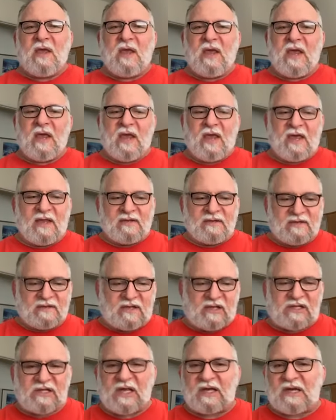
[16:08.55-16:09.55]

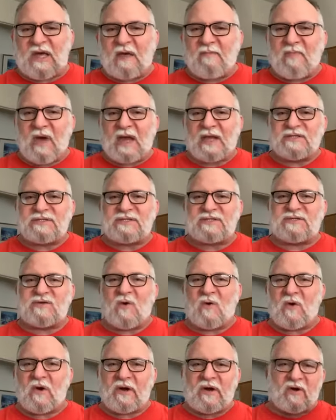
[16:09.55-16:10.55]
and click on my
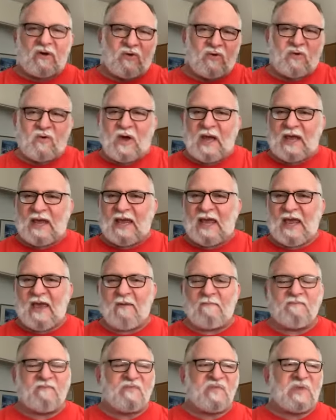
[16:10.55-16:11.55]
story or who I
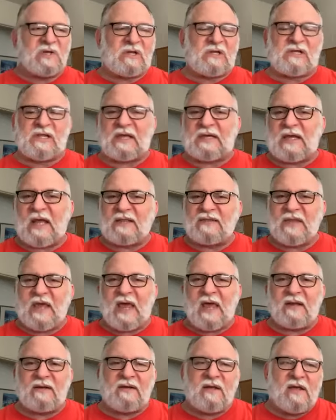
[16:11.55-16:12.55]
am. Click on
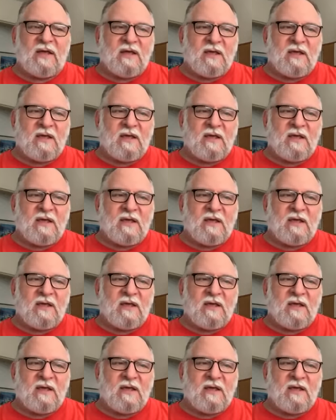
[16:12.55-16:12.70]
that.